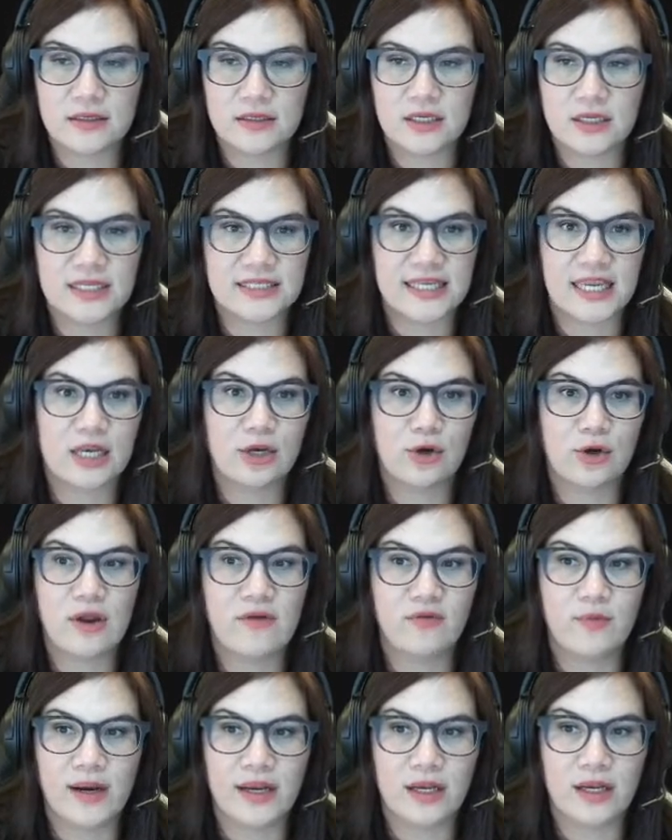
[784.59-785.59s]
Because I can hear
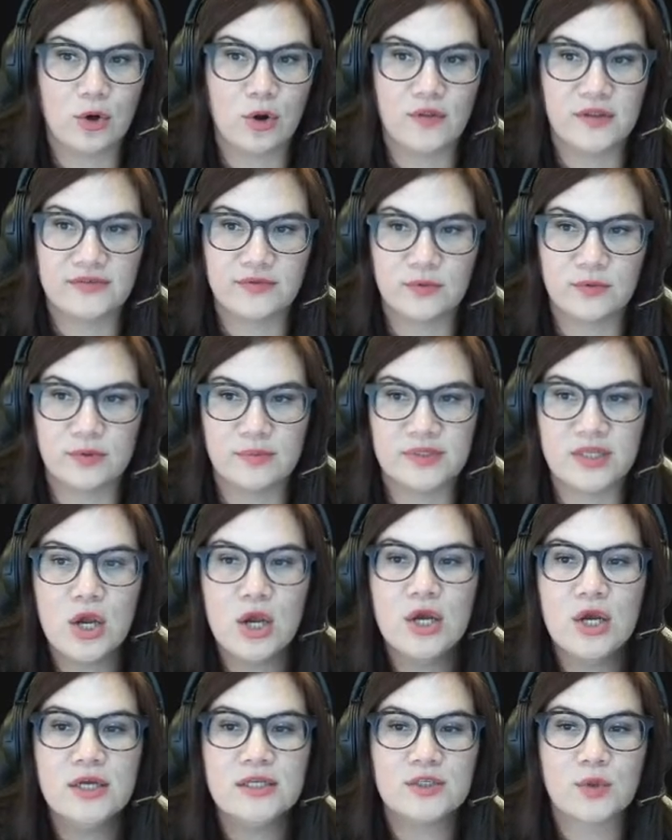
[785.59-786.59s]
everybody in all the different rooms.
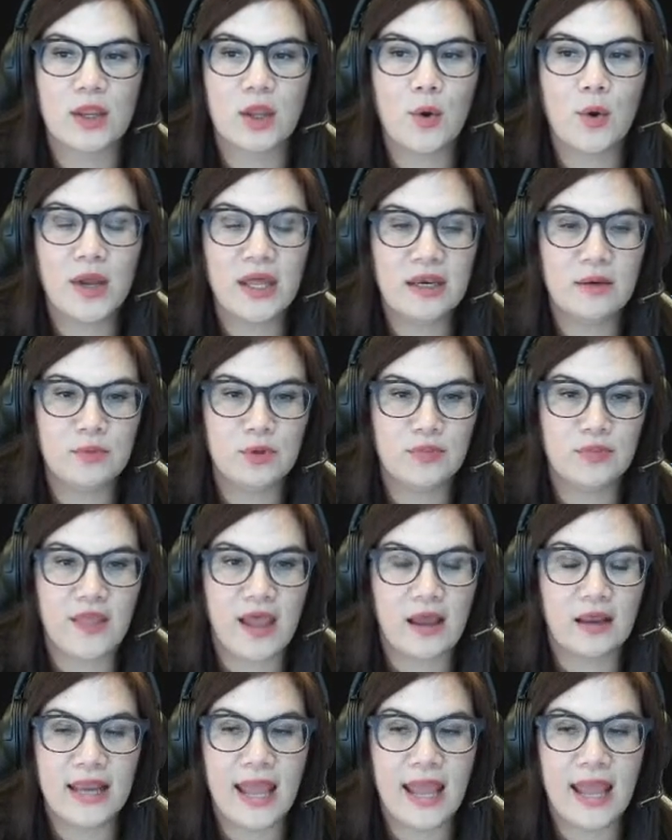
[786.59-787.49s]
So I go ahead and mute that.